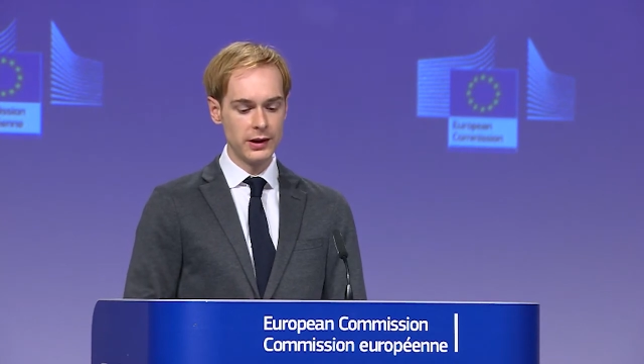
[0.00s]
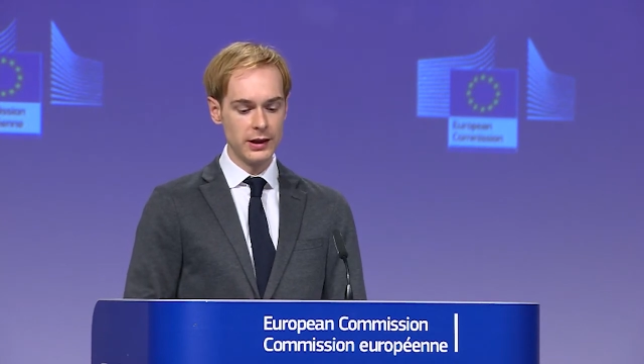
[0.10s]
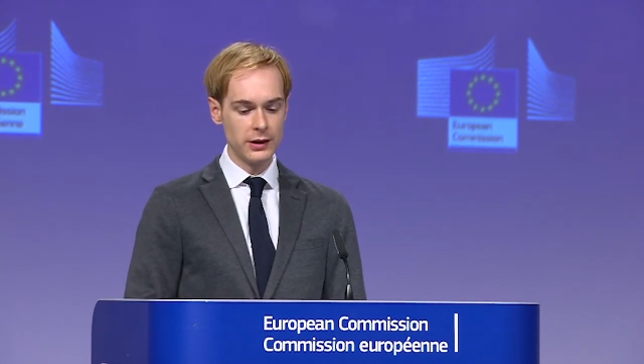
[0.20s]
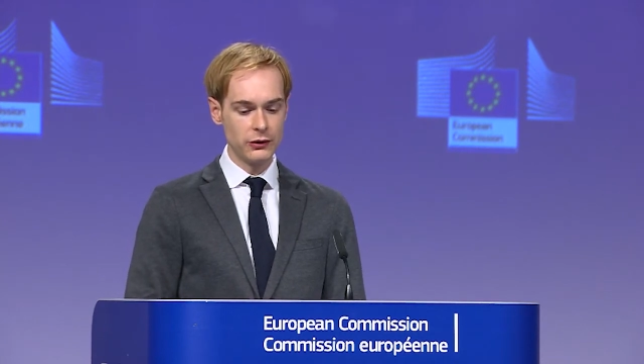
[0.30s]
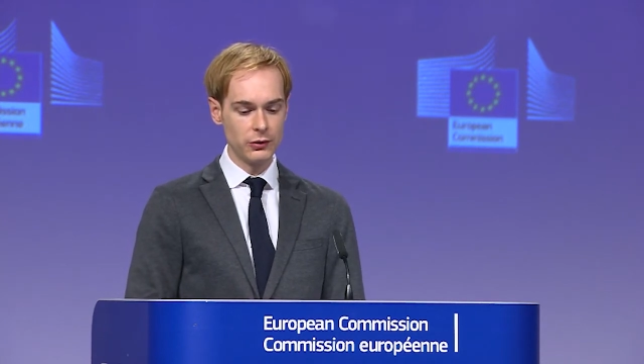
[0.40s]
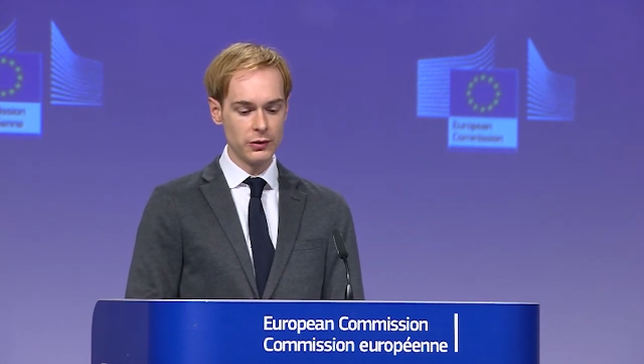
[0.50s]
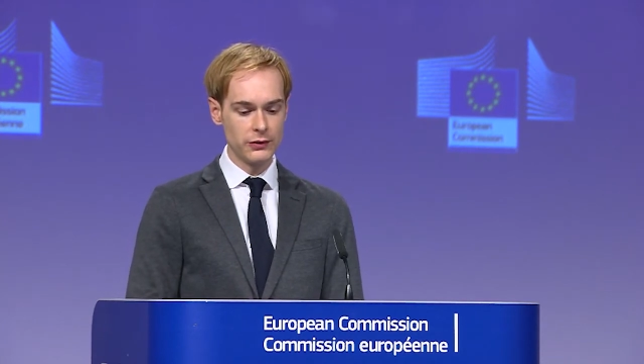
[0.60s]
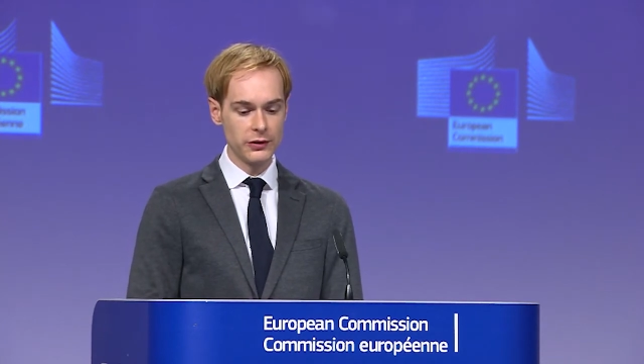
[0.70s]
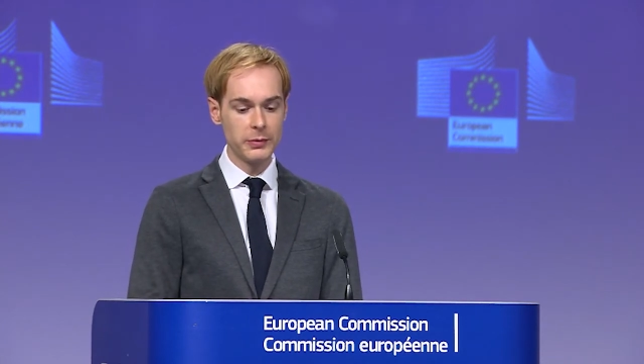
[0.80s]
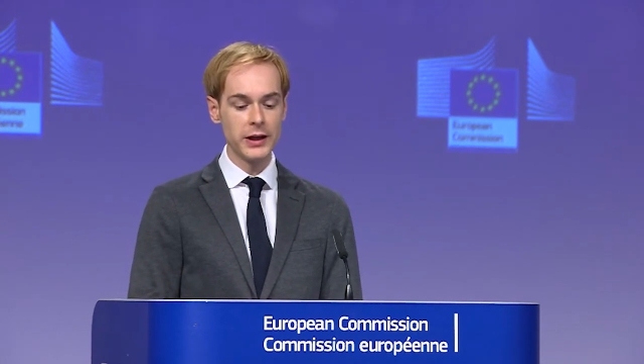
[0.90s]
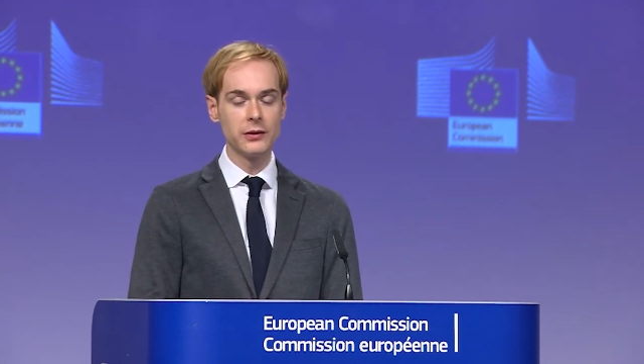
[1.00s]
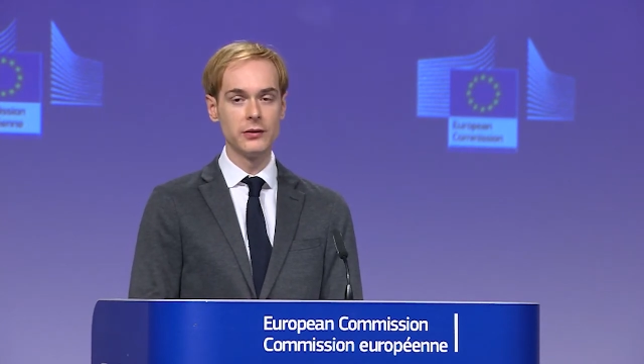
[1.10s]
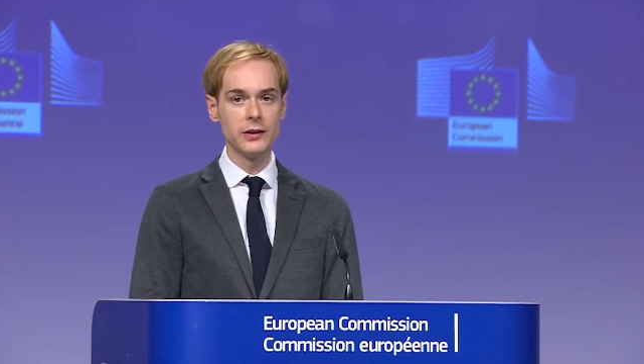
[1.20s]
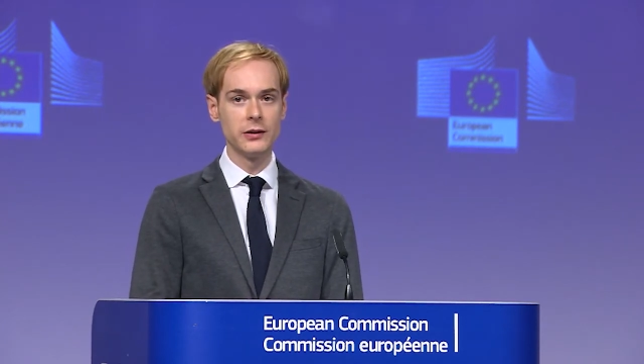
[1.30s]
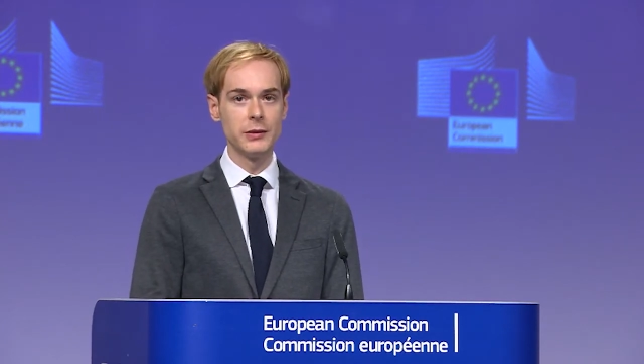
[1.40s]
the issue of respect of
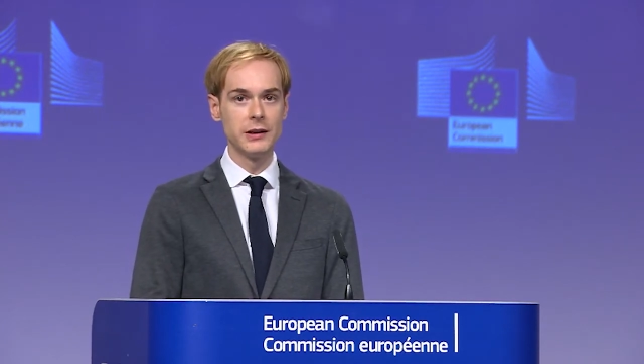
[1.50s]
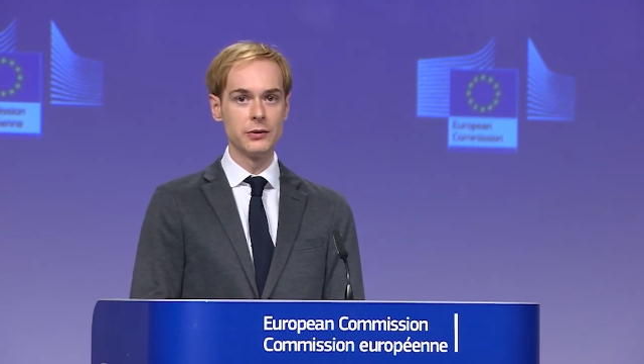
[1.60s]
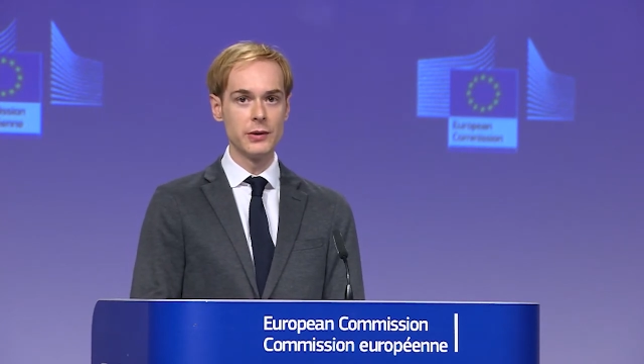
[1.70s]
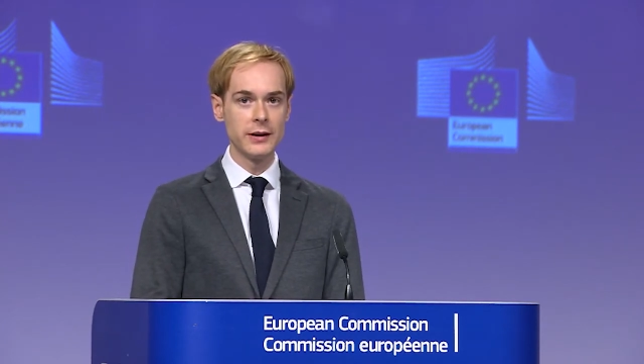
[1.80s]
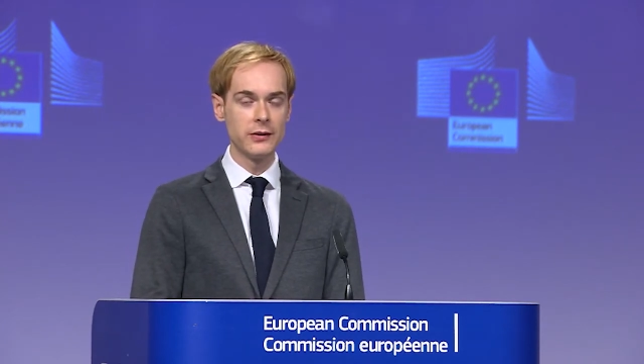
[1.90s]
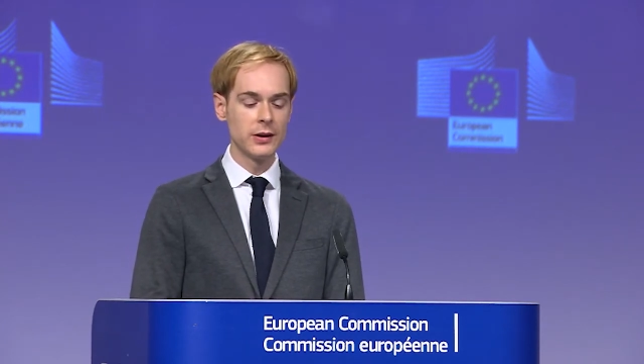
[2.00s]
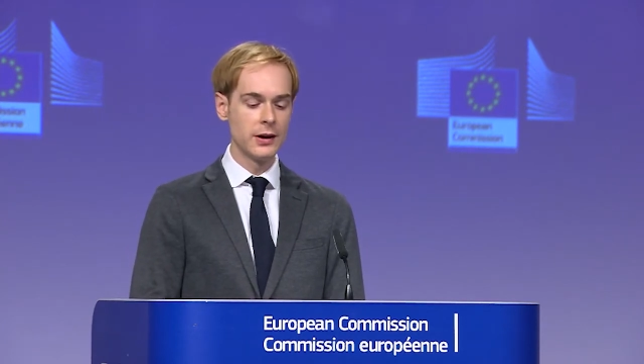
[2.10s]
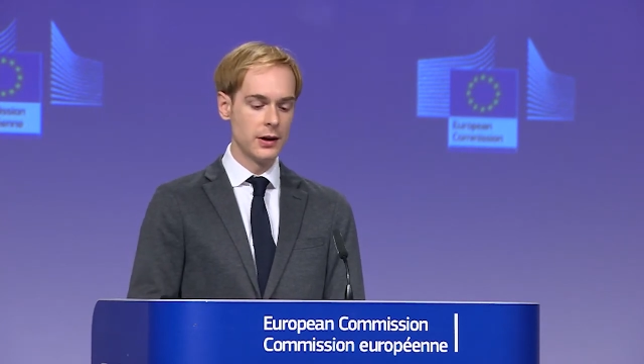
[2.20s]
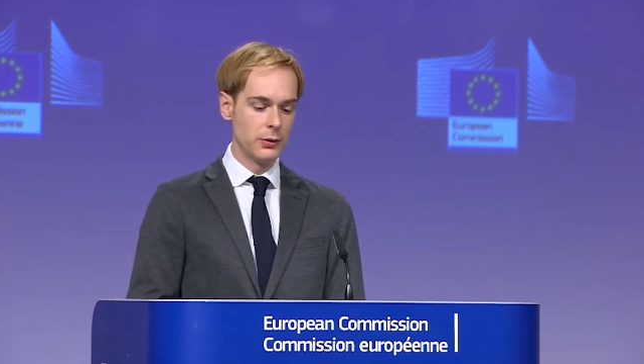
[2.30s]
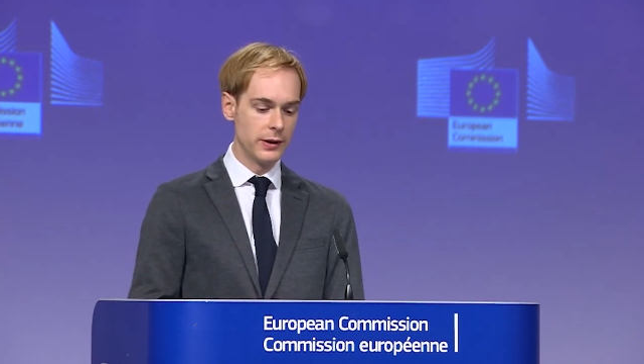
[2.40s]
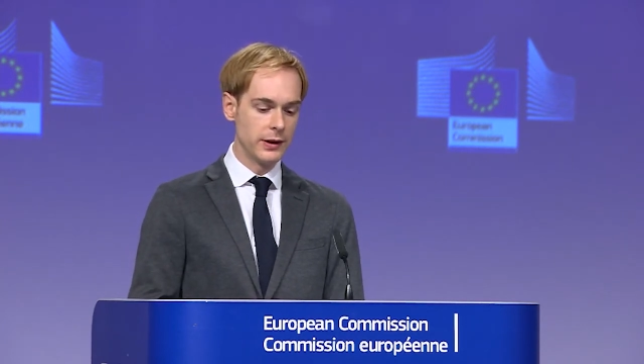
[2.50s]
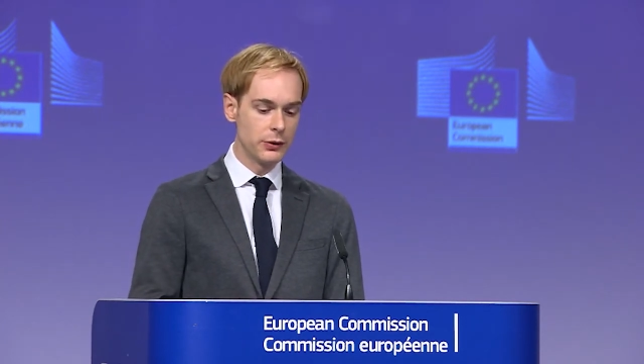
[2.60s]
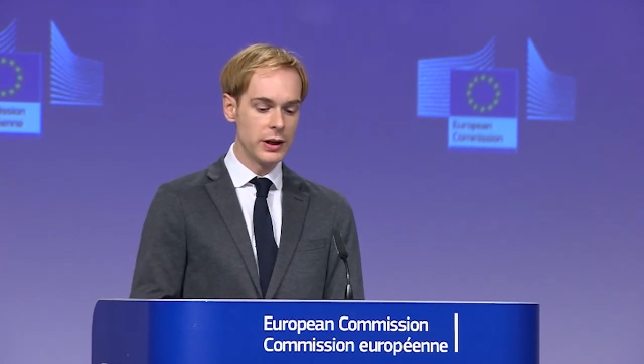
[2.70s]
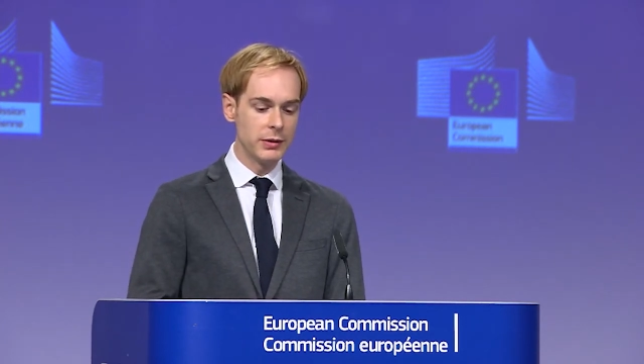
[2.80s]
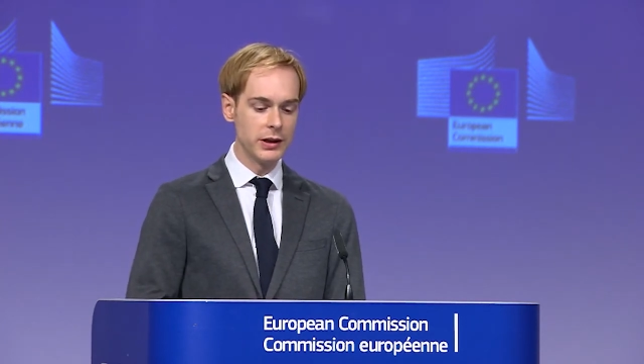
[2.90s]
fundamental rights with the Greek